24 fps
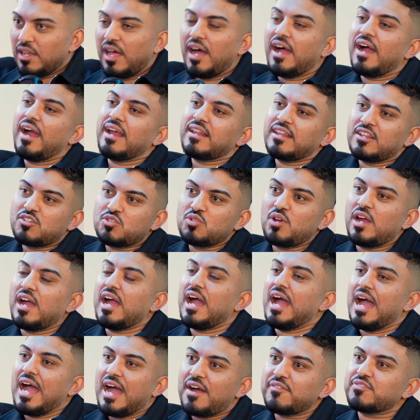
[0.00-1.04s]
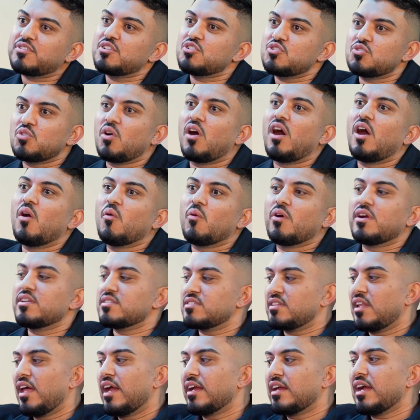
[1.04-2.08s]
line that you have to draw where
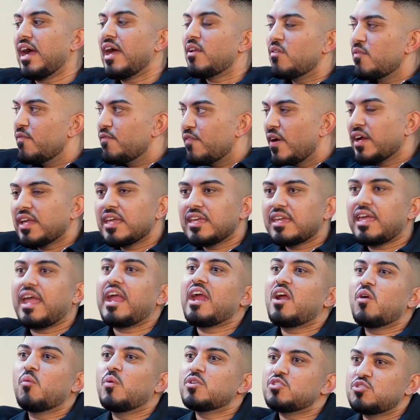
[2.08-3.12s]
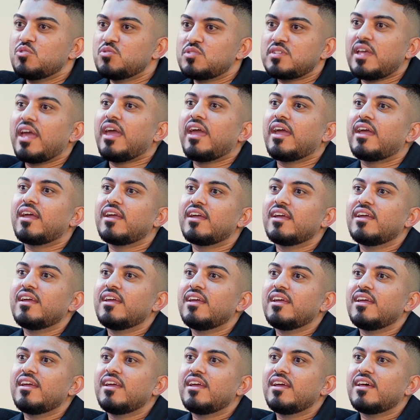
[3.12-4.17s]
it's like, I don't fucking care what you say.
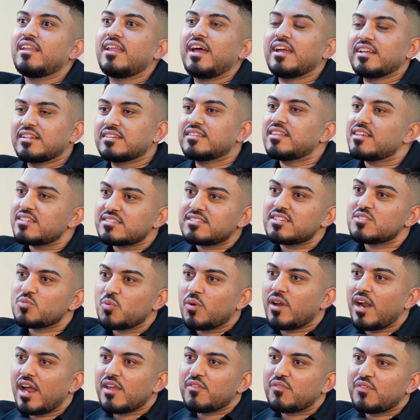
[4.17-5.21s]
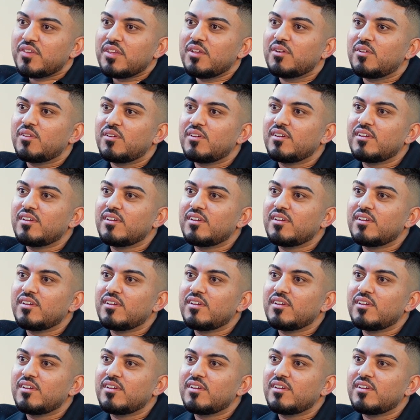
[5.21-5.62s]
Like, this is what I feel.